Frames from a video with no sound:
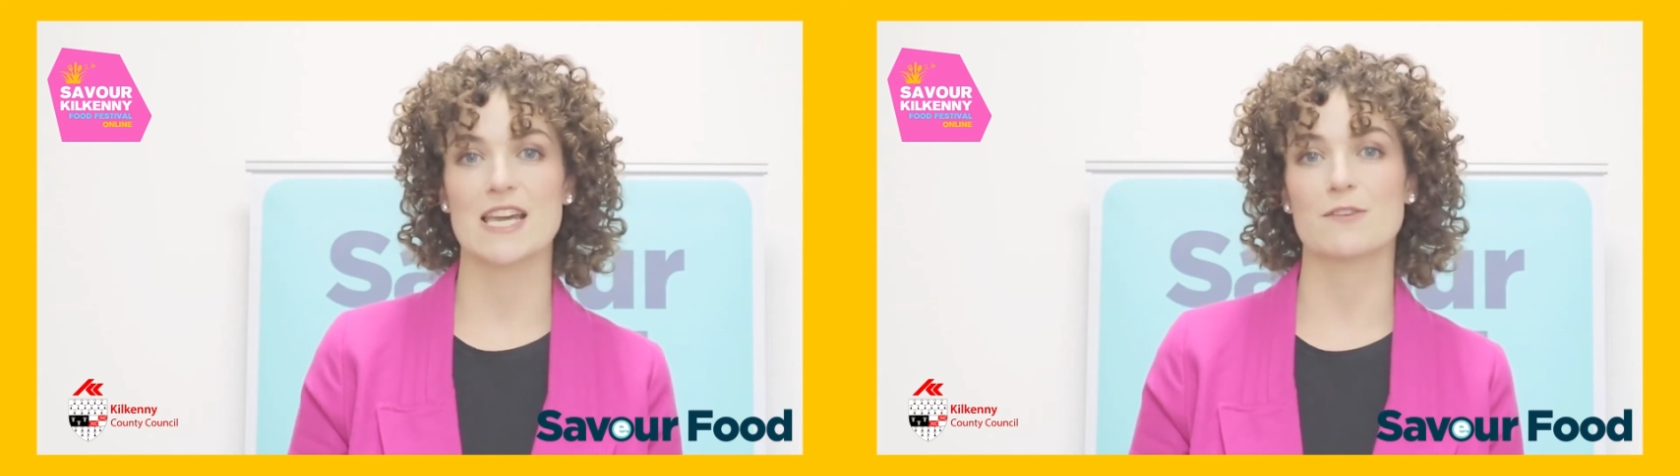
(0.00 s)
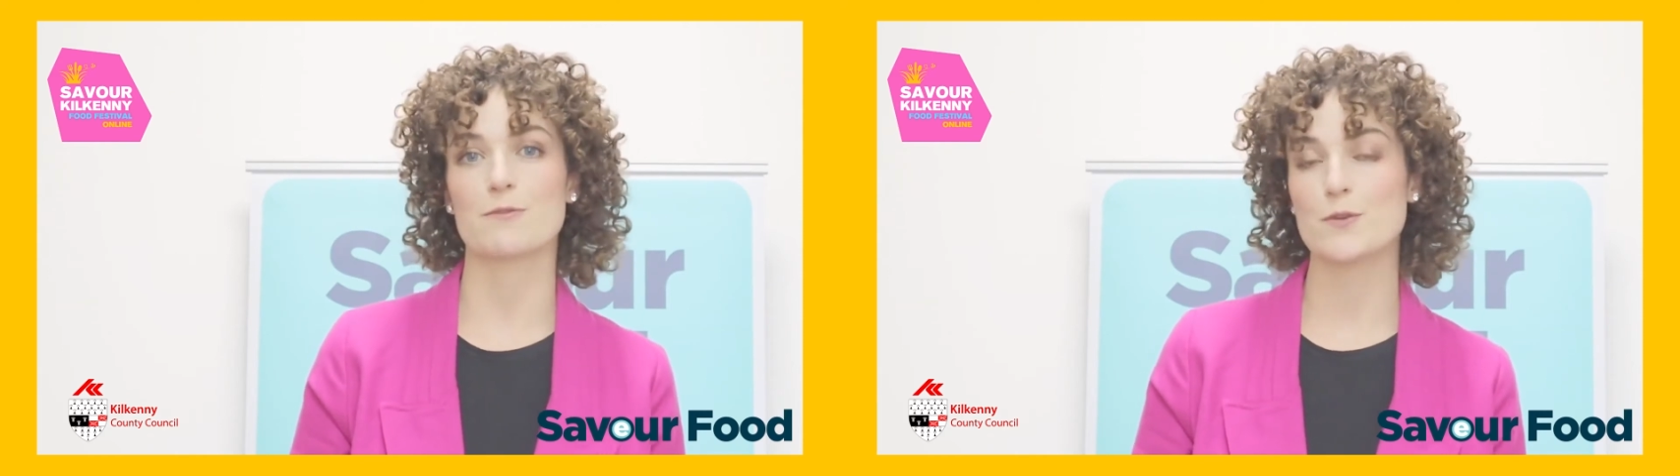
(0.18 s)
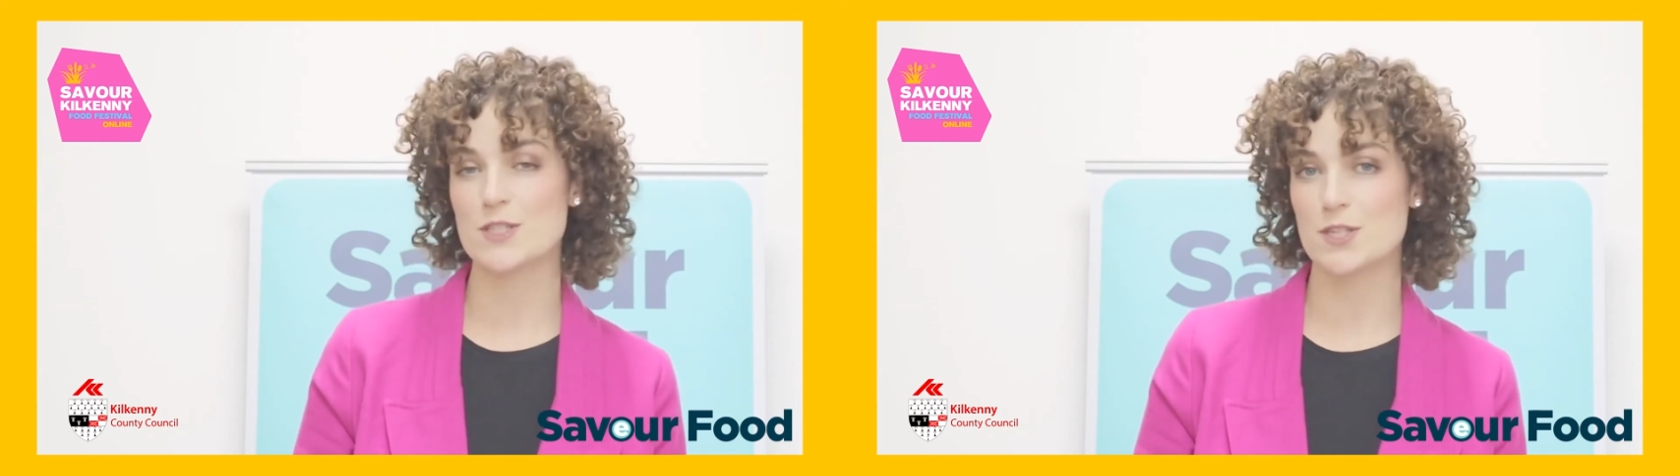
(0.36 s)

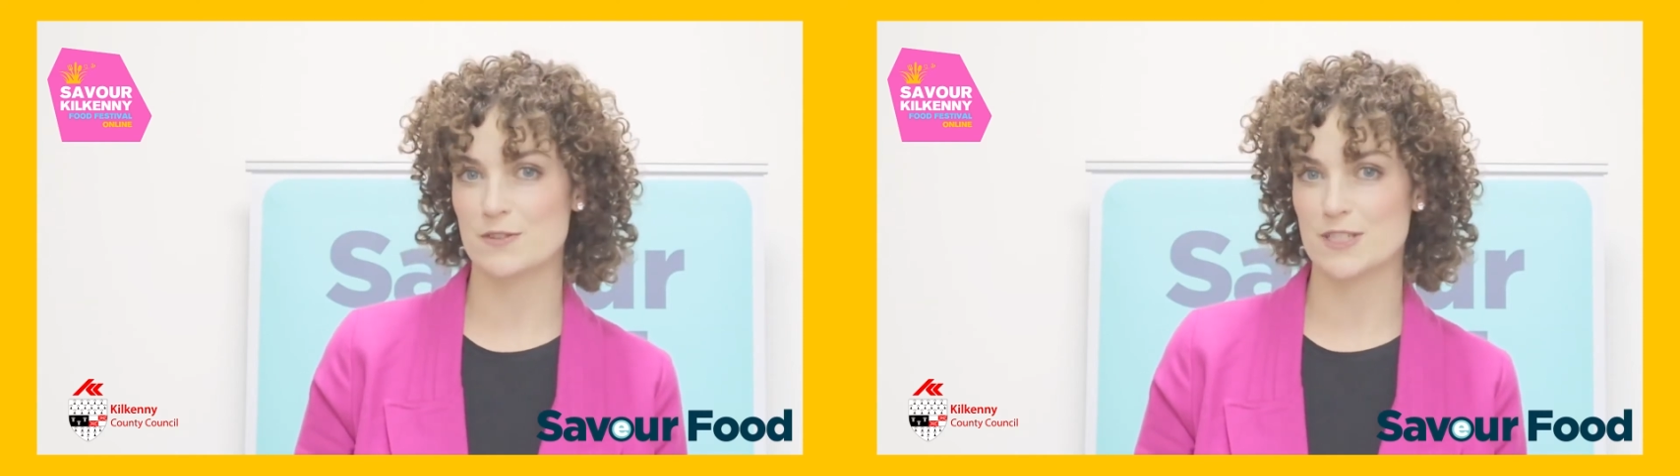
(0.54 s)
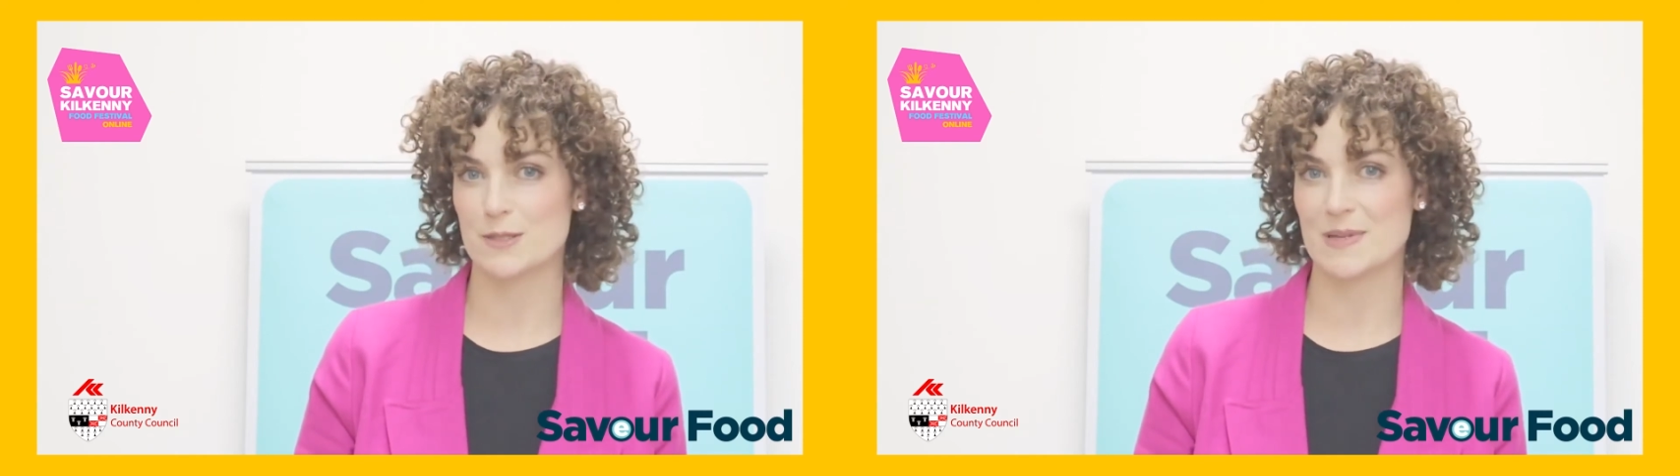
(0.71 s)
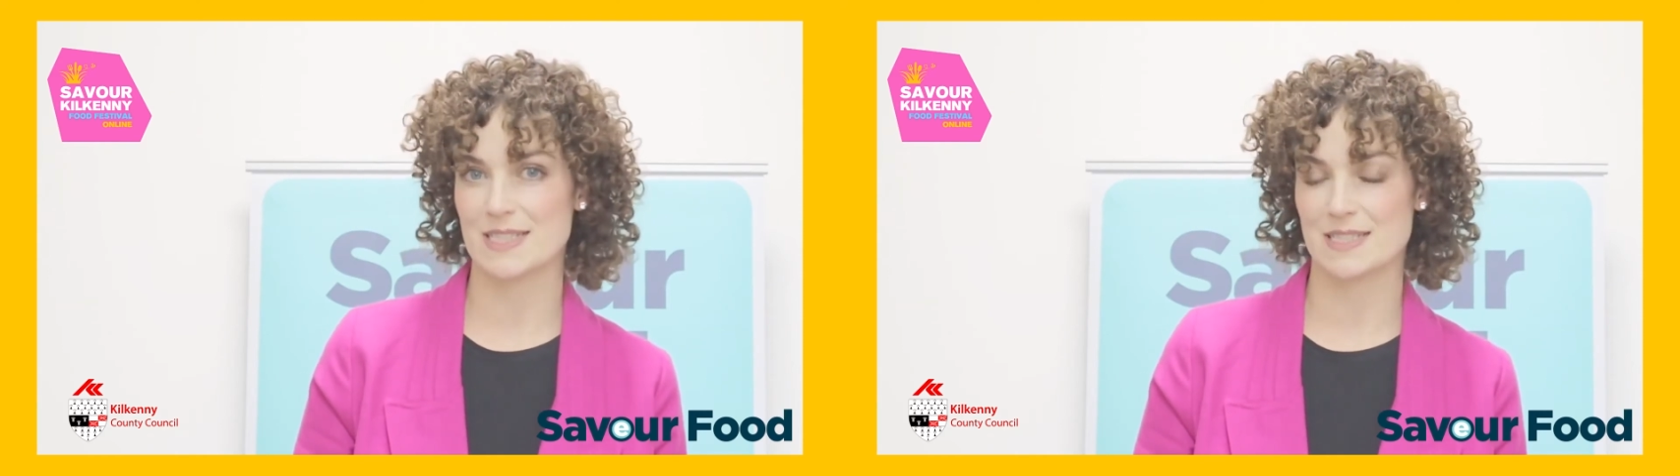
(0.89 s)
at food
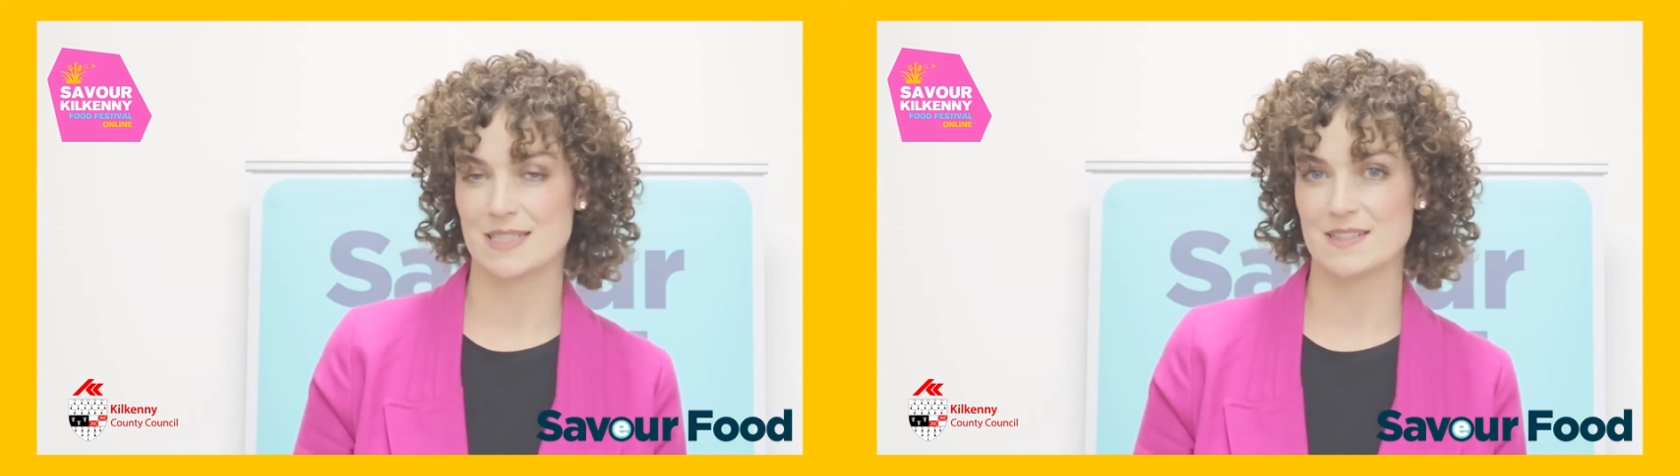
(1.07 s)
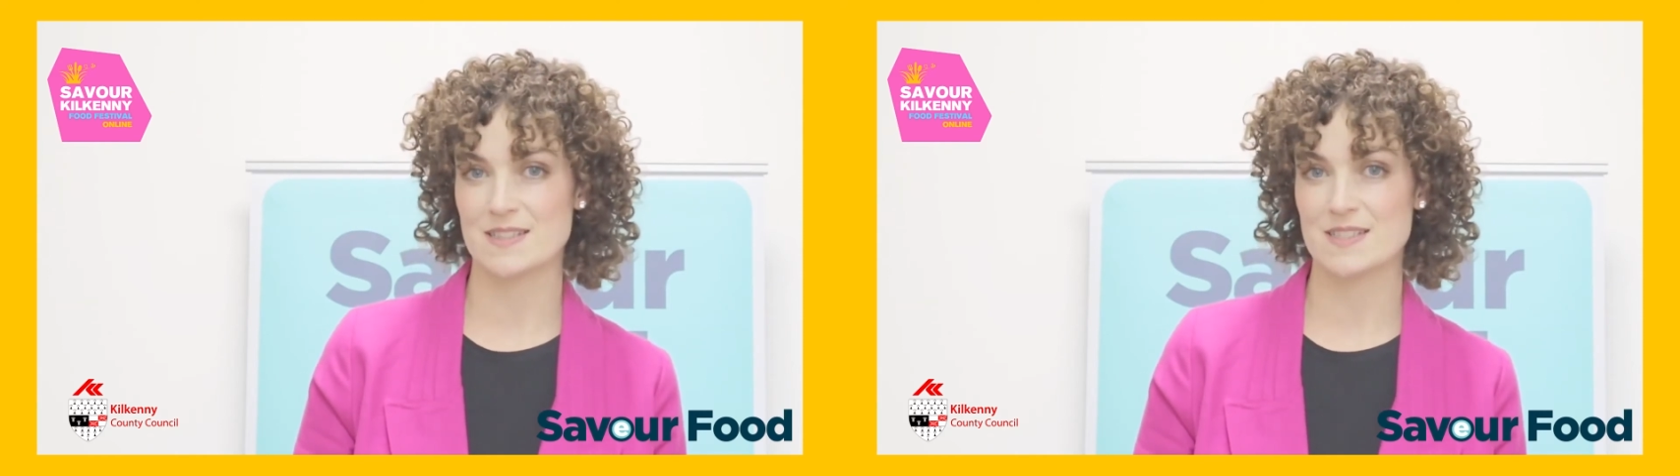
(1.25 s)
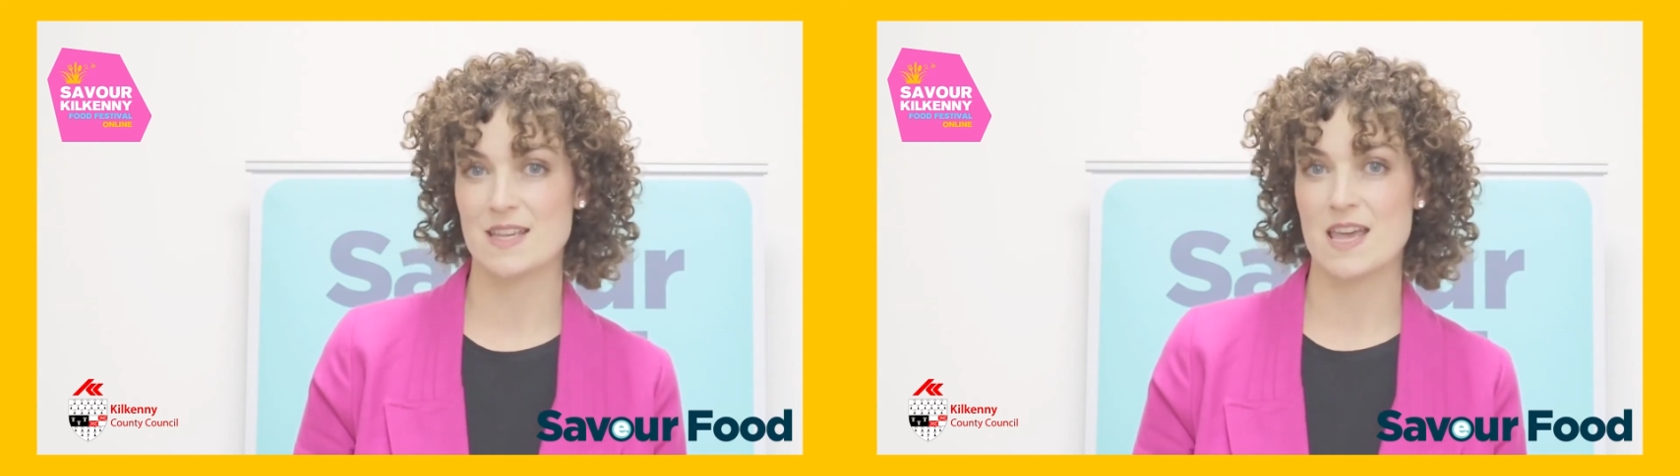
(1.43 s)
service
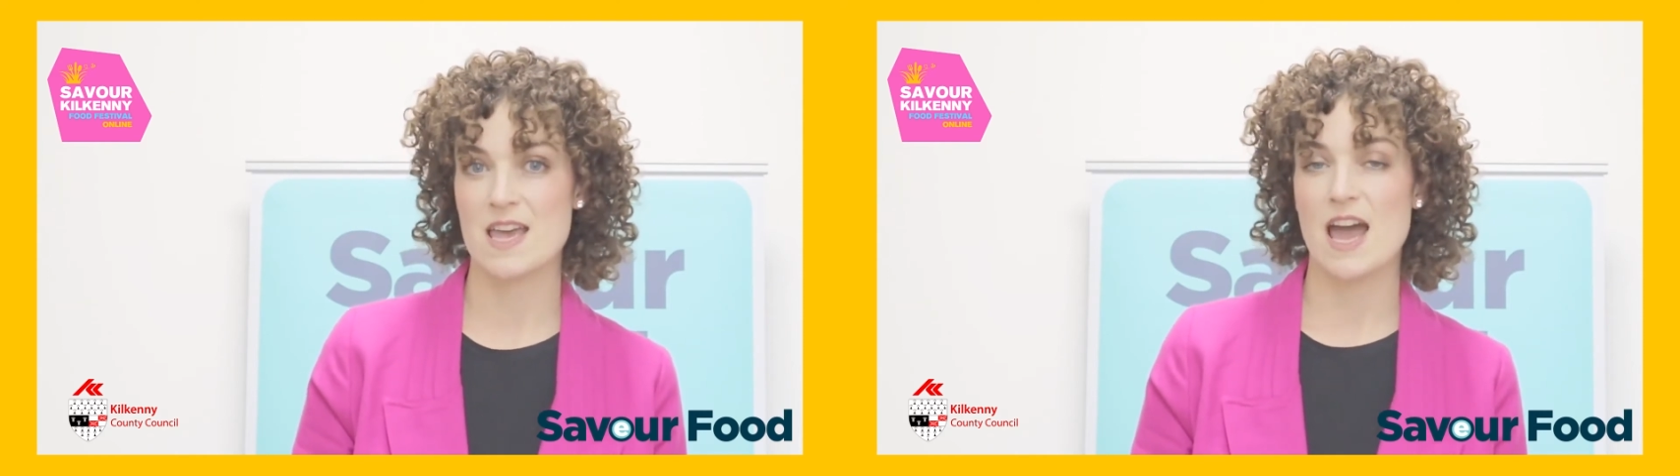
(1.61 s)
businesses,